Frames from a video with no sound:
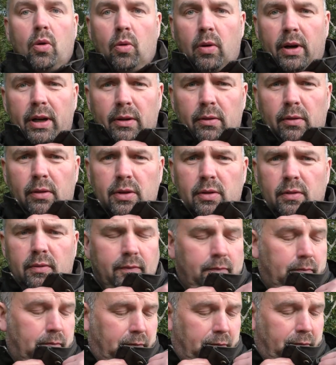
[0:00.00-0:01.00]
Oh, and I also
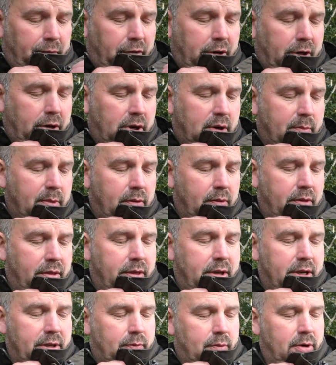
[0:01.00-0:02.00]
forgot about
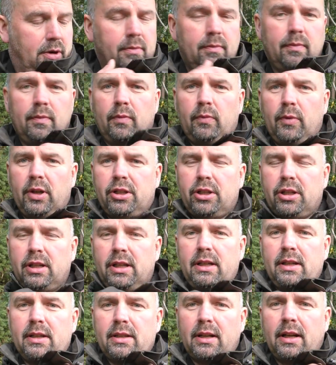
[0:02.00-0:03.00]
this one, which
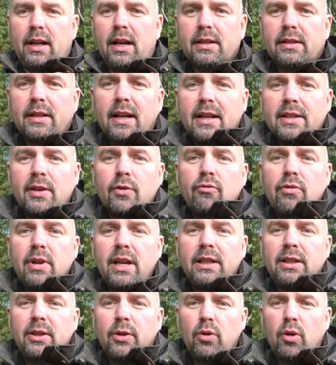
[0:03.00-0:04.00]
is classed as a
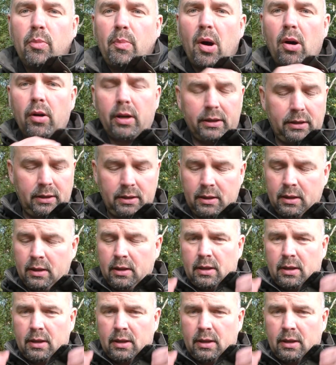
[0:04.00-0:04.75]
radio pocket.